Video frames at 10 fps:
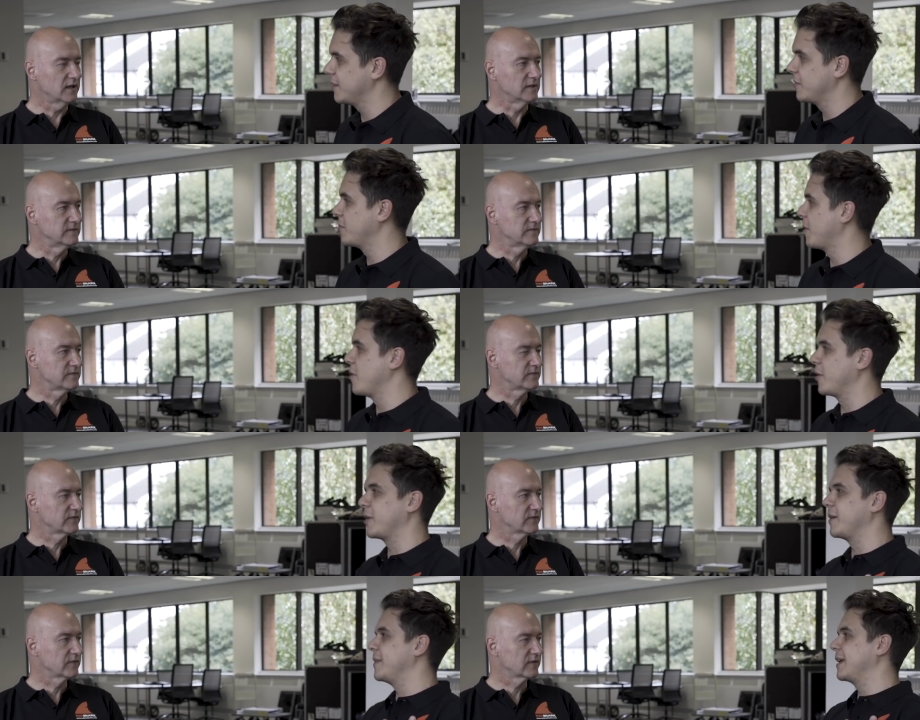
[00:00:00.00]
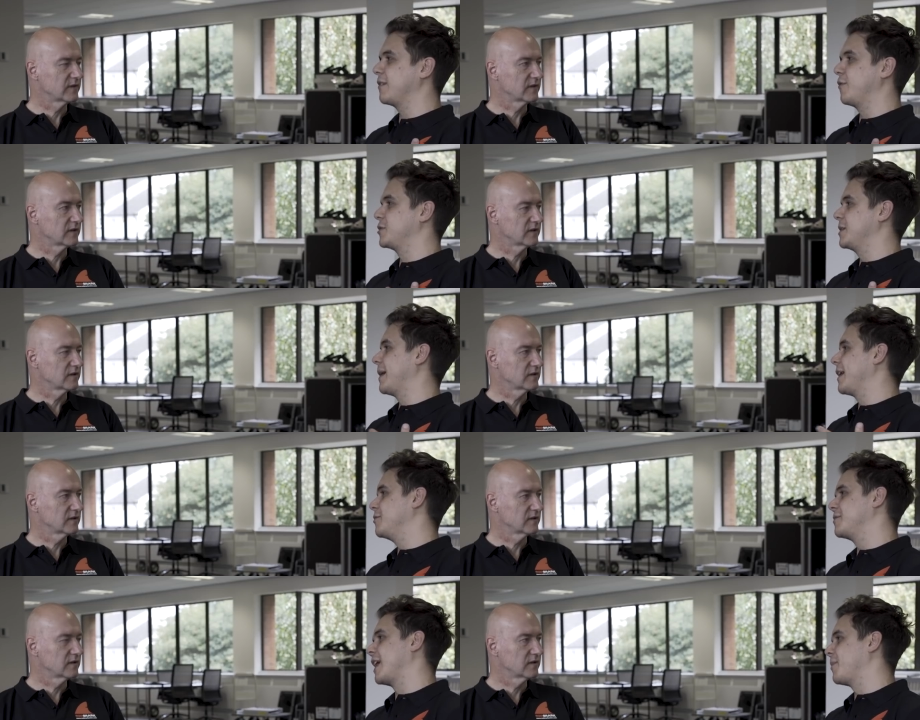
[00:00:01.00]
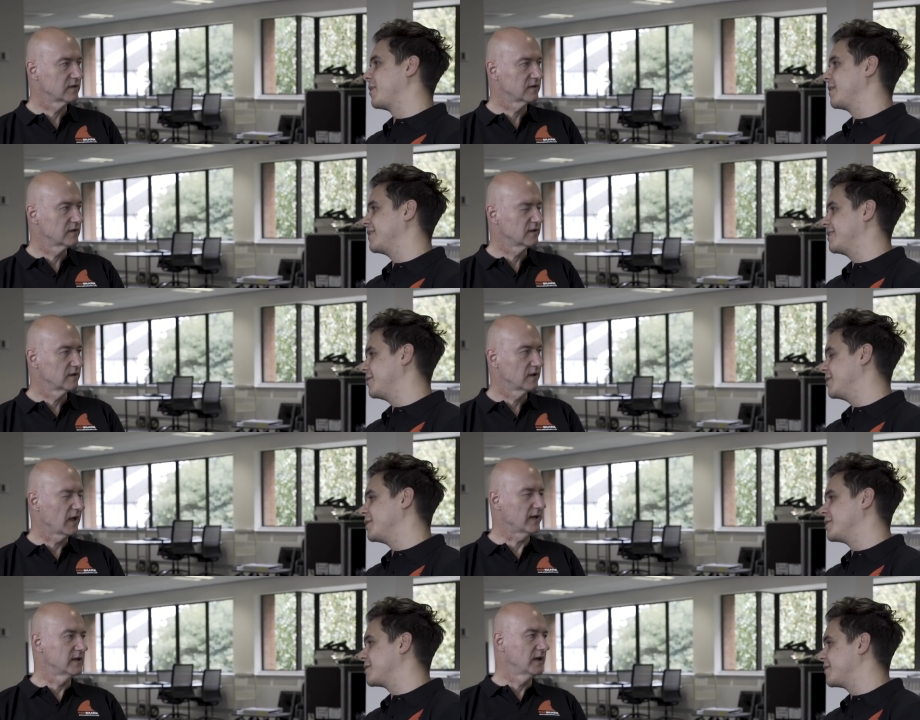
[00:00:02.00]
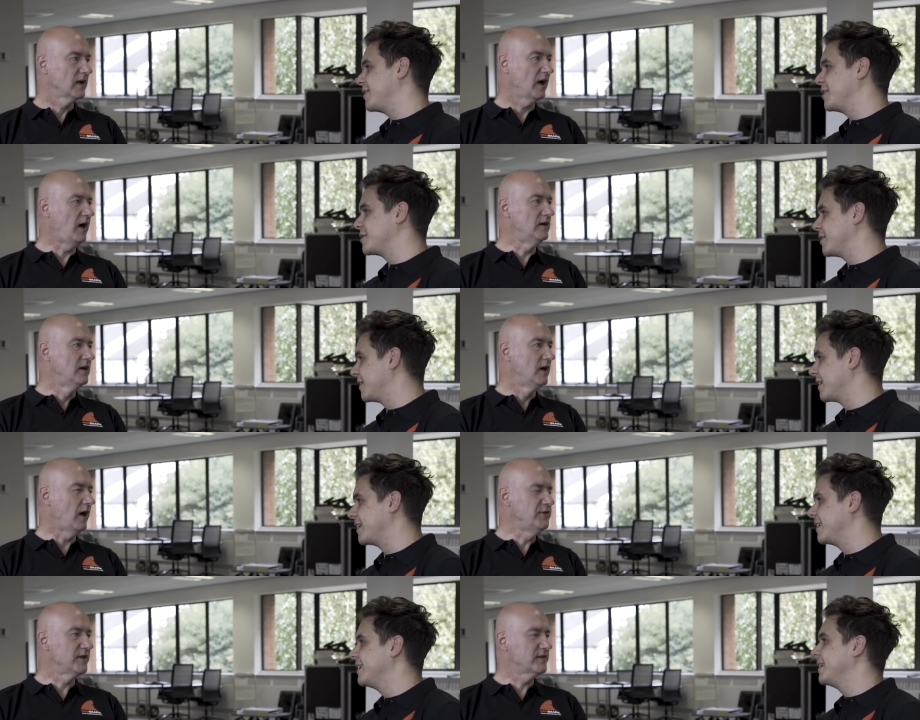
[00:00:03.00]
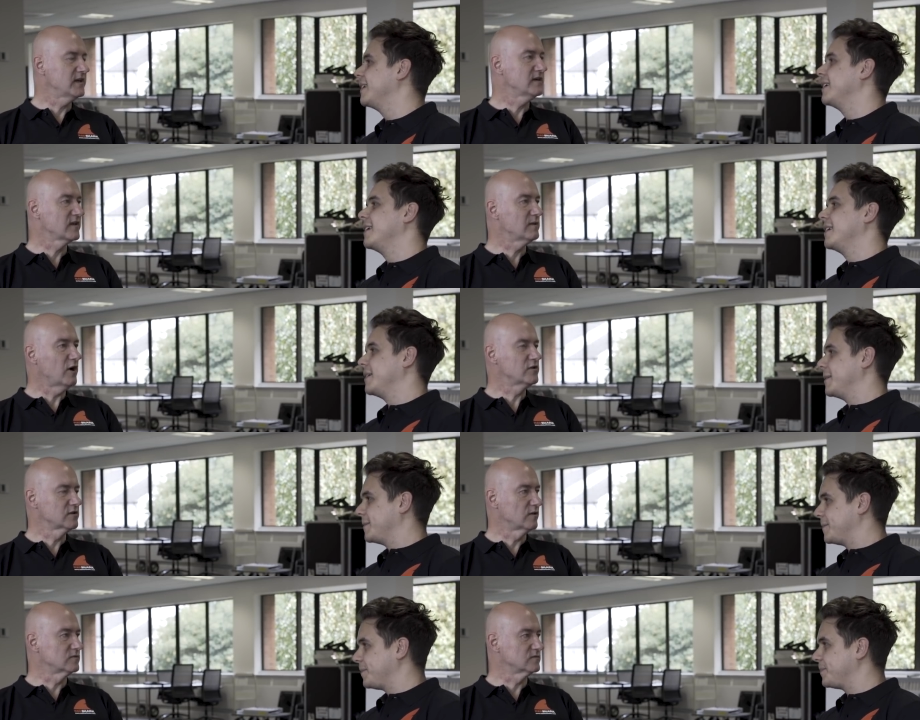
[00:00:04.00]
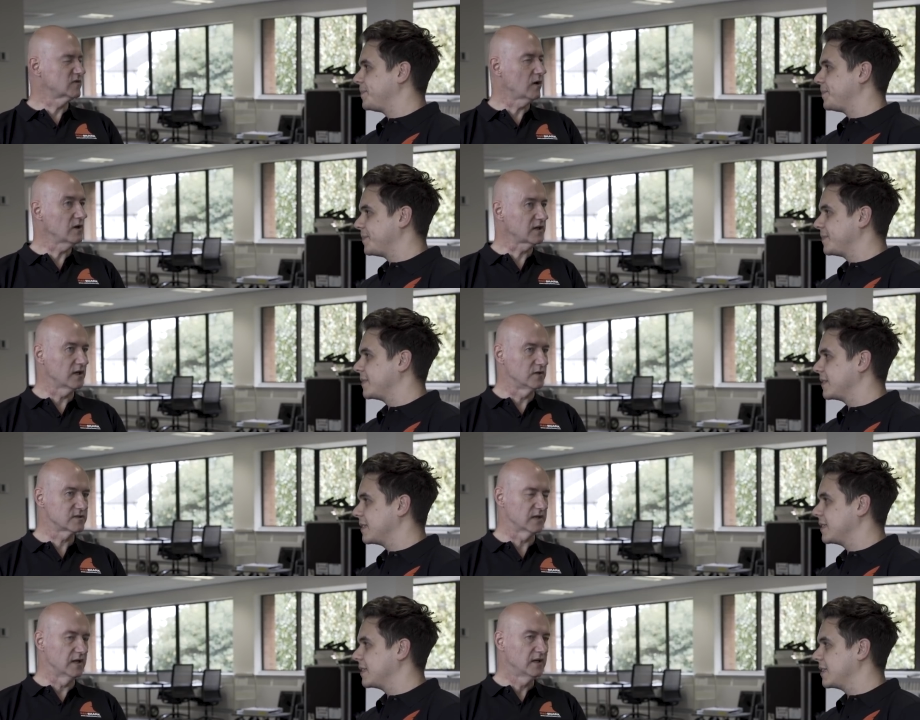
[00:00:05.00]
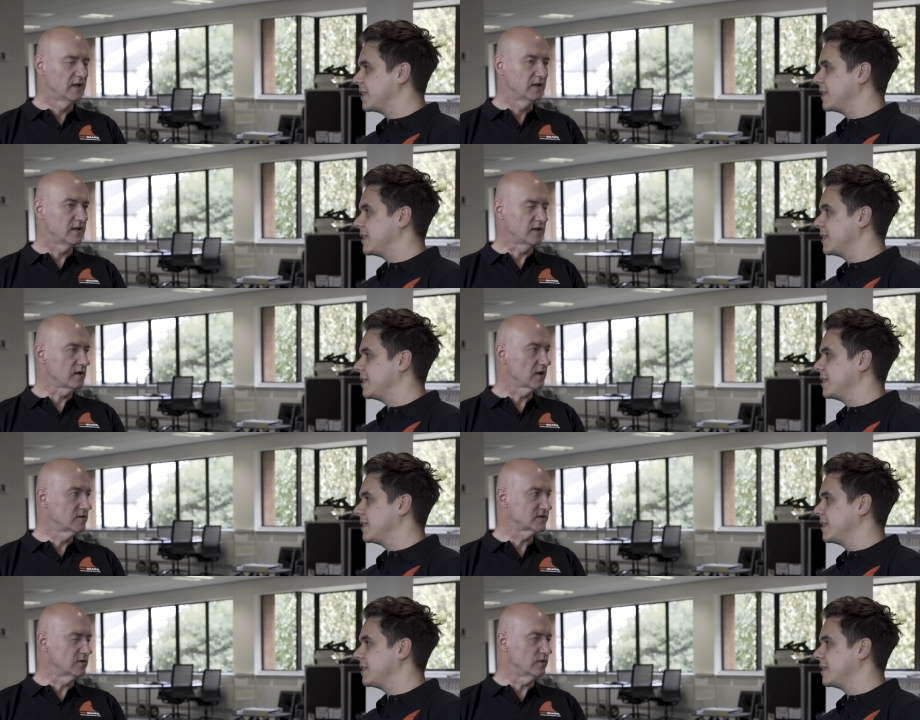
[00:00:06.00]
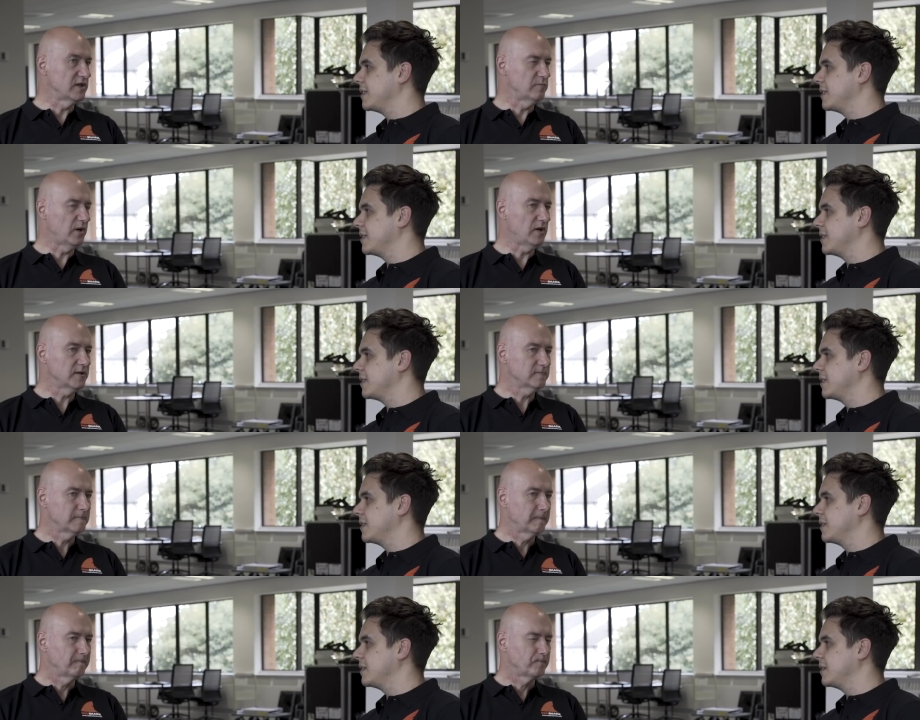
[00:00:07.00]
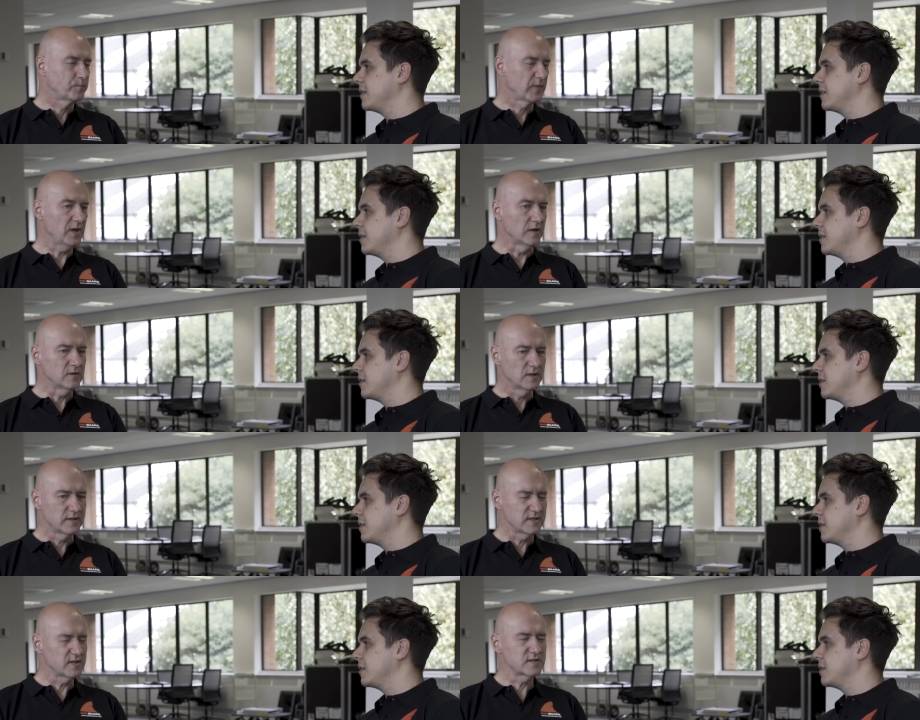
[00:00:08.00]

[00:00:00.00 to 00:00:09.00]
Speaker 1: Yeah. I'm not going to force you to buy a new camera 2 years,
Speaker 2: 3 years down the line. And think of the emotional roller coaster that you go through when you buy. You know, this